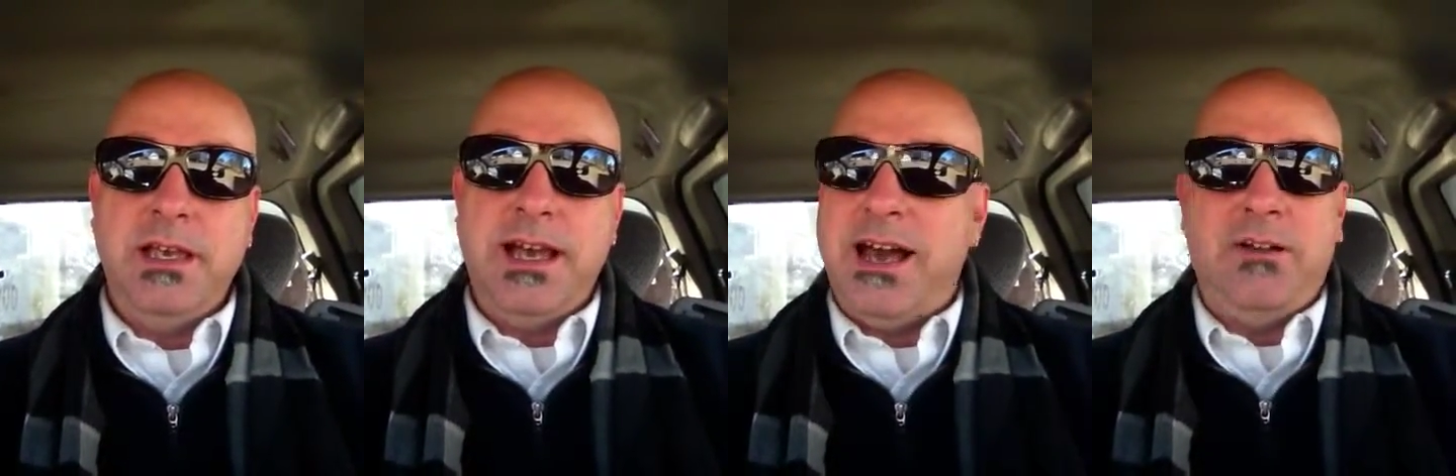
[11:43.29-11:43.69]

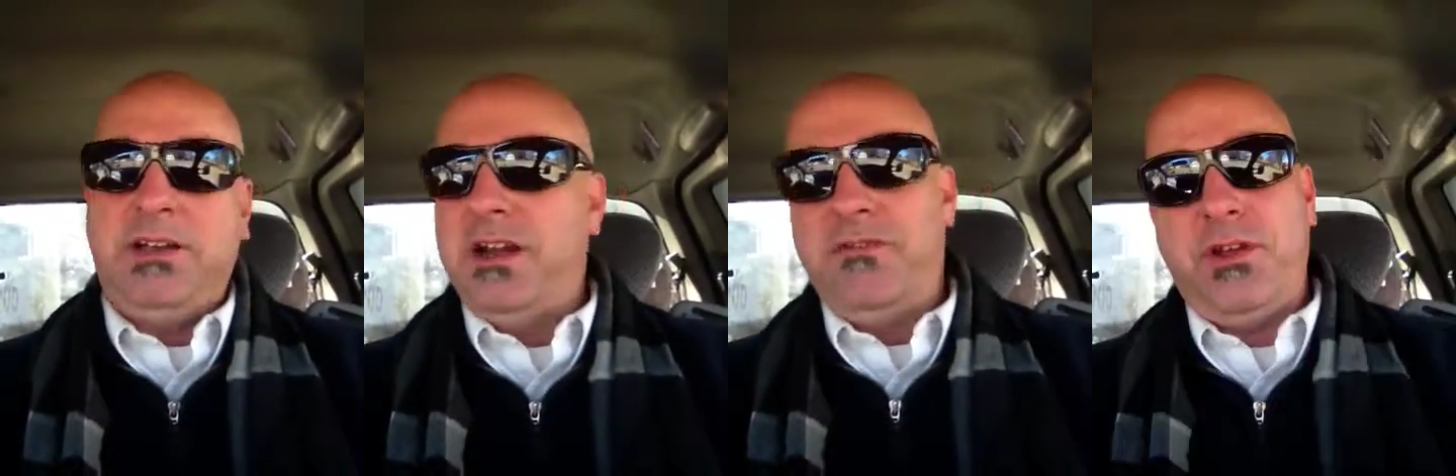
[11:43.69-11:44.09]
I don't
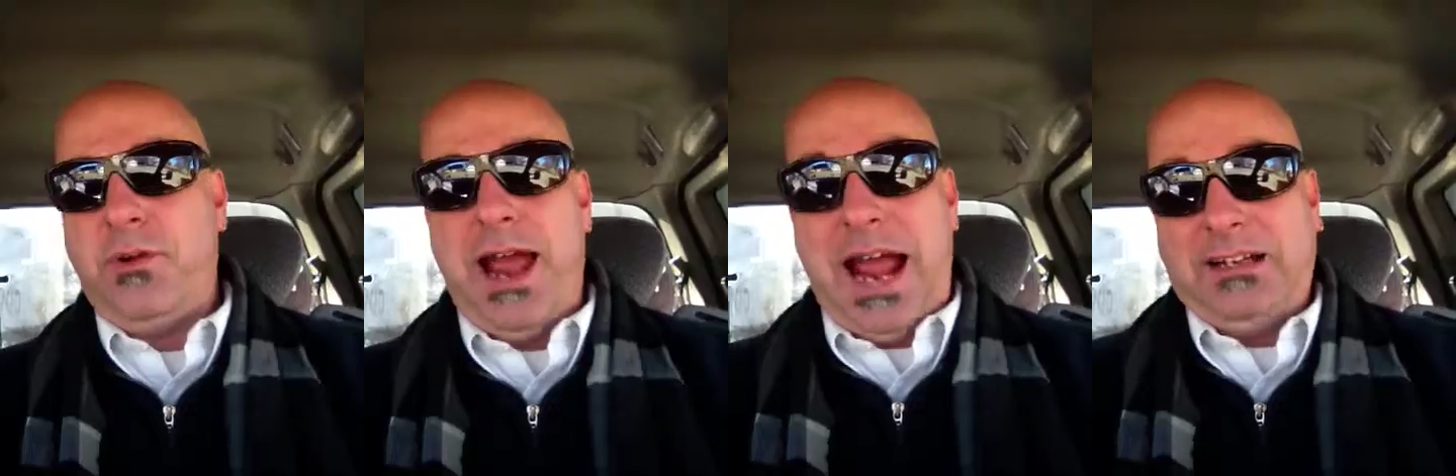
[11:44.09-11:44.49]
care if they
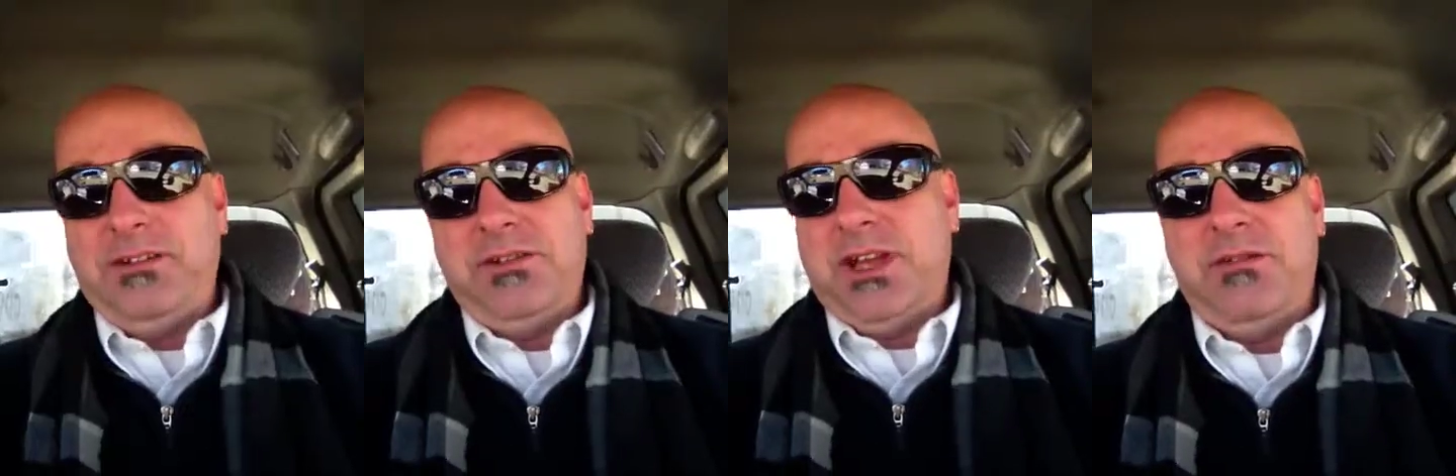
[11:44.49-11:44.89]
were
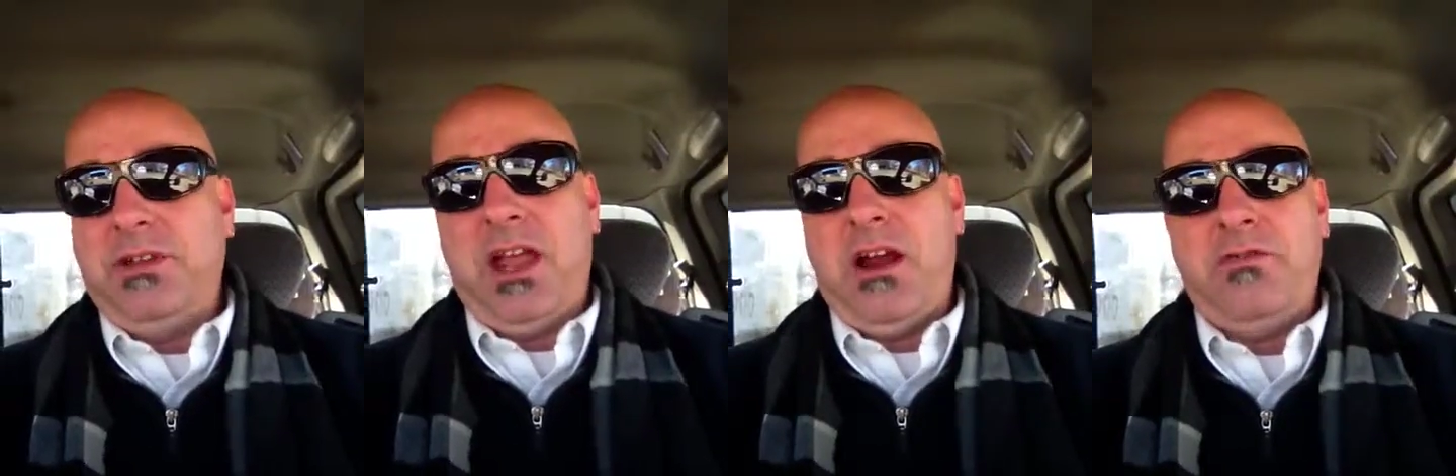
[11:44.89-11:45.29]
actors. I don't
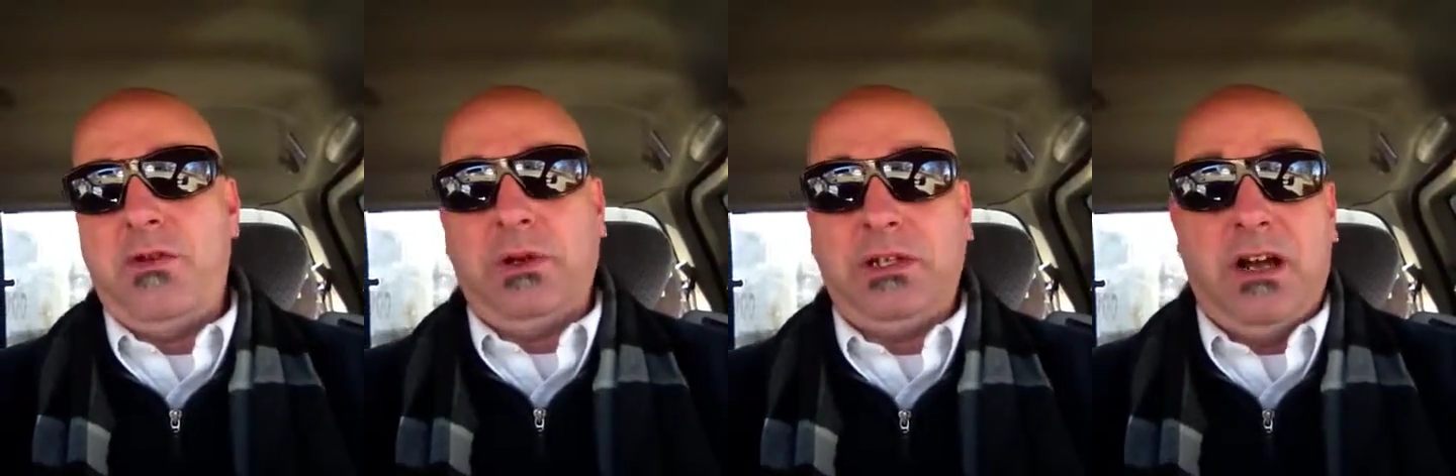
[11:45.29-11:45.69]
care if they
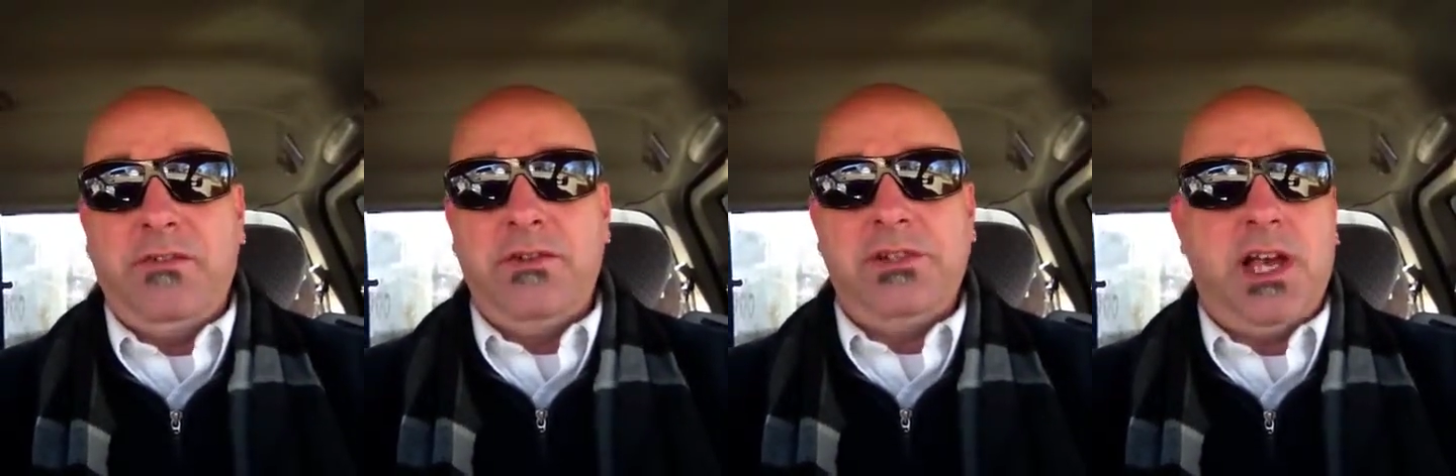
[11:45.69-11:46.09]
were governors.